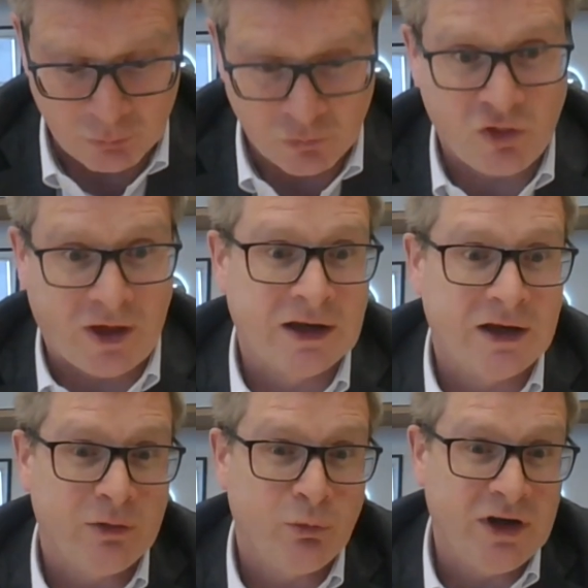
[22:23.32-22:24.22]

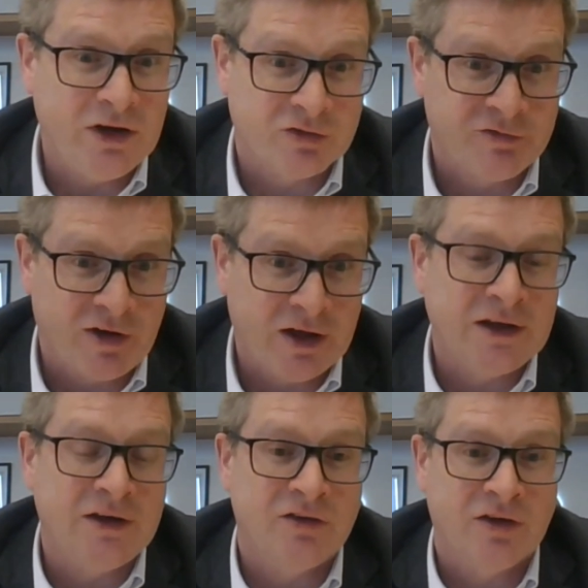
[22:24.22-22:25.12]
Secondly, we need to
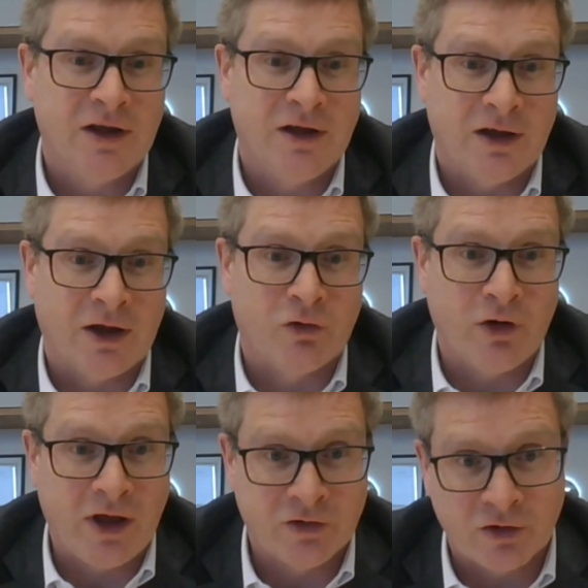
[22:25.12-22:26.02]
find a
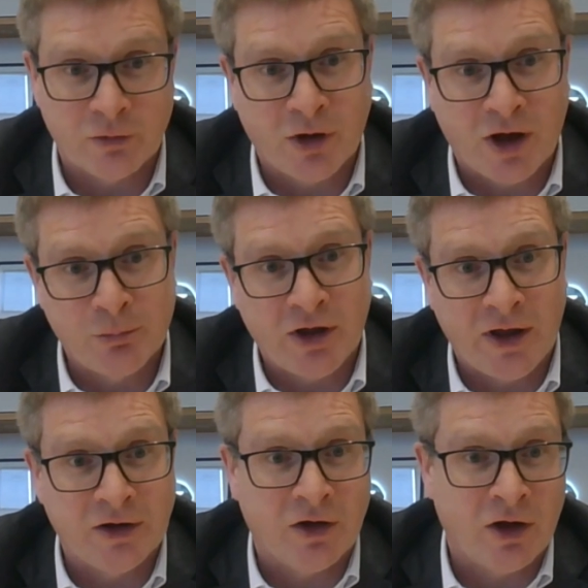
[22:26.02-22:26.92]
greater
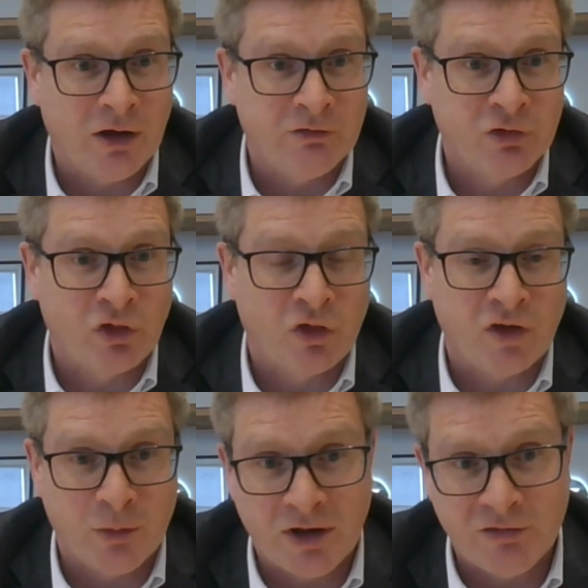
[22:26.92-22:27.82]
pipeline of
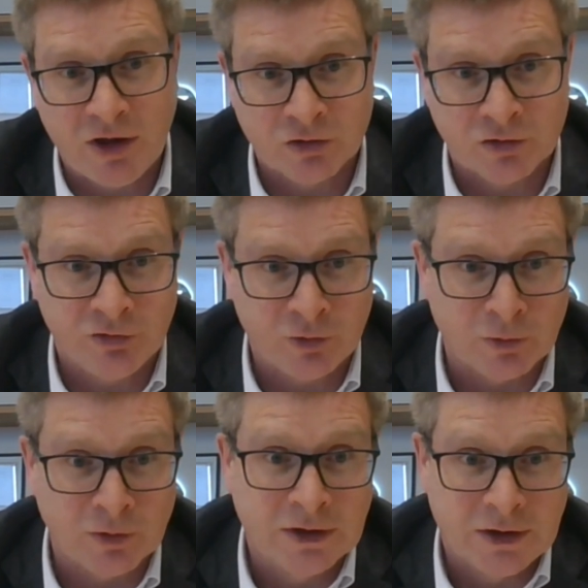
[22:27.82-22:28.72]
sustainable aviation fuel.
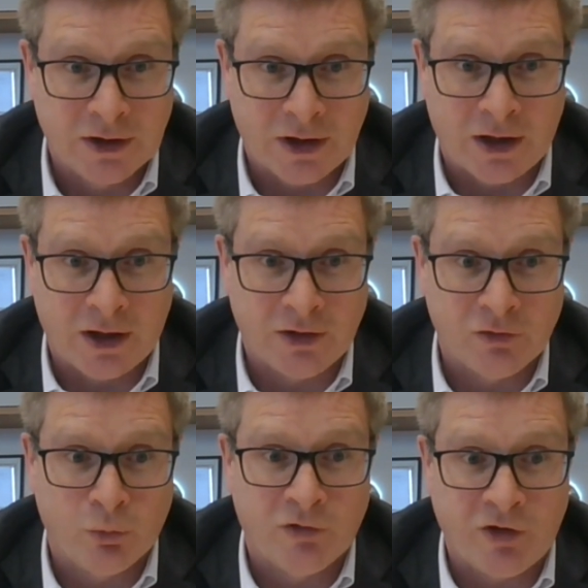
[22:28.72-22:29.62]

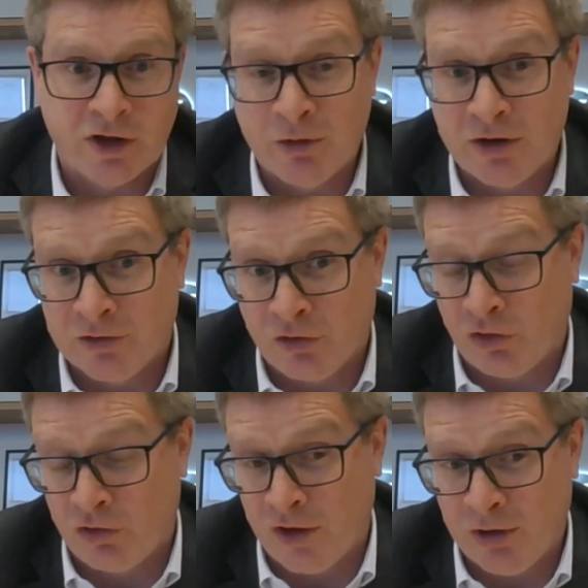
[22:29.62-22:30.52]
And we're very committed to
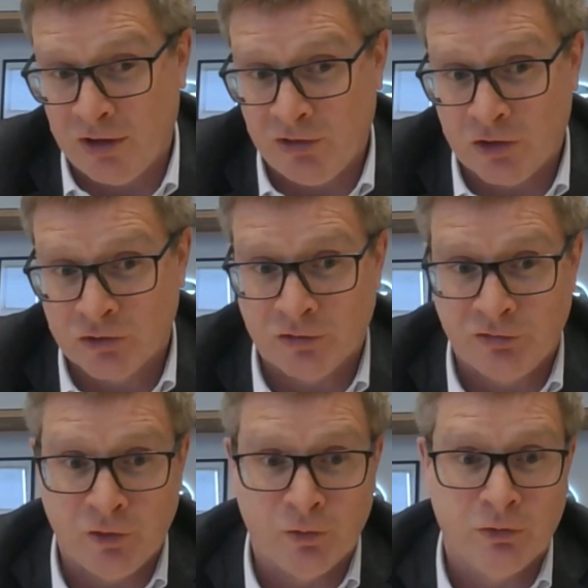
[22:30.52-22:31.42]
sustainable aviation
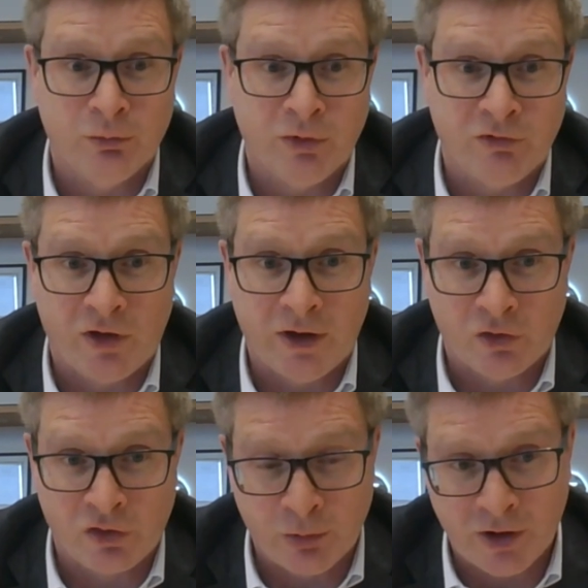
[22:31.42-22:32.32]
fuel. We've signed
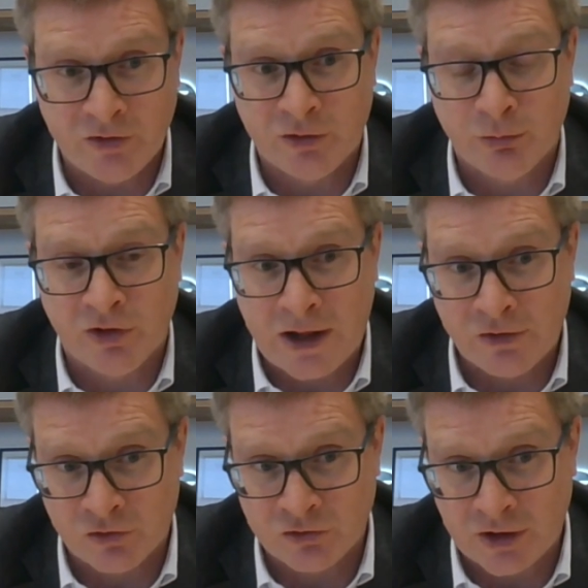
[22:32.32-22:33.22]
a supply deal with
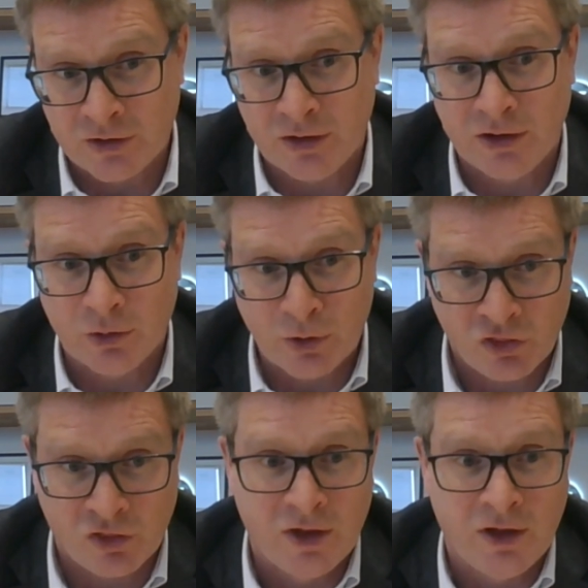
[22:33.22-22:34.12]
LanzaJet in the
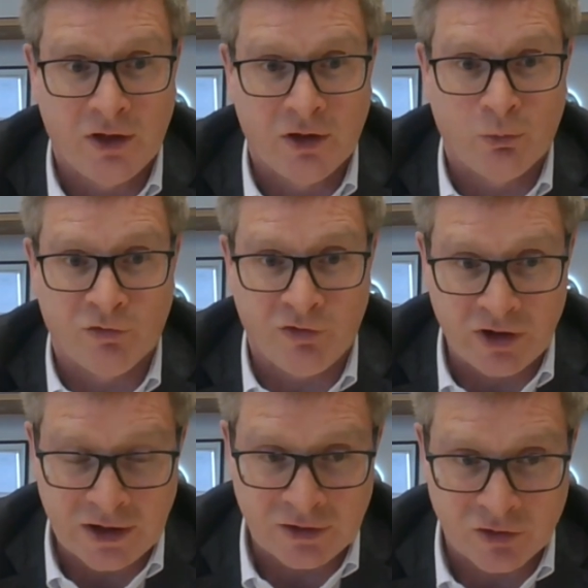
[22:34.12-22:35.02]
US. We're
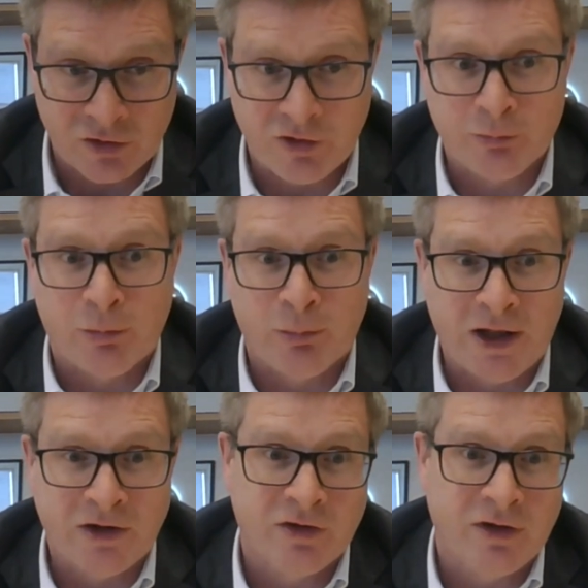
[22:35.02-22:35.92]
very keen to develop a
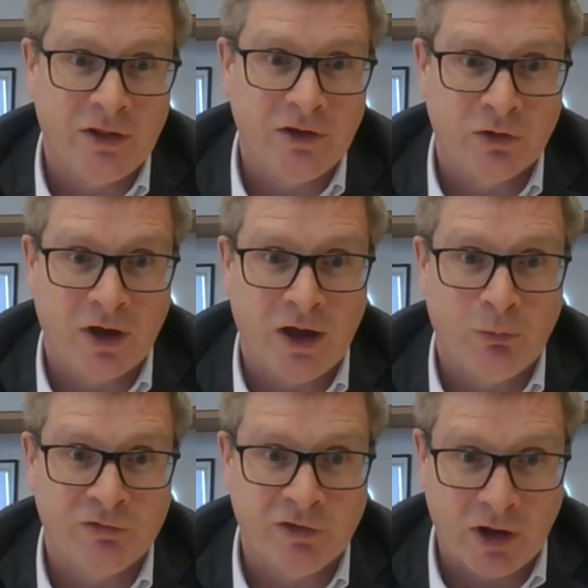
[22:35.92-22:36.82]
plant in the
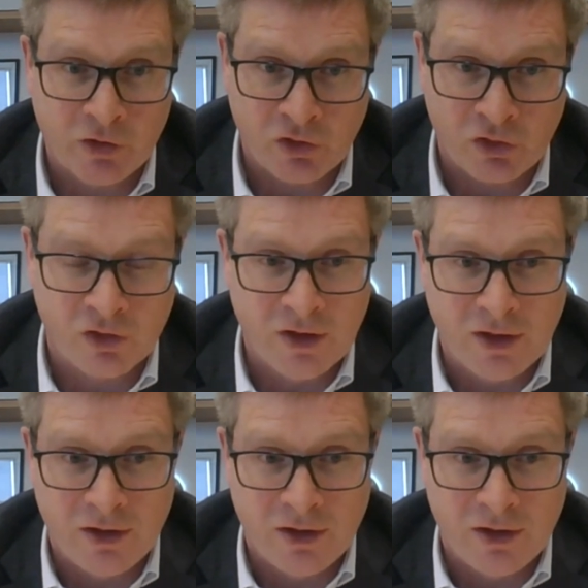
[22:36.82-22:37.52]
UK with Velocys.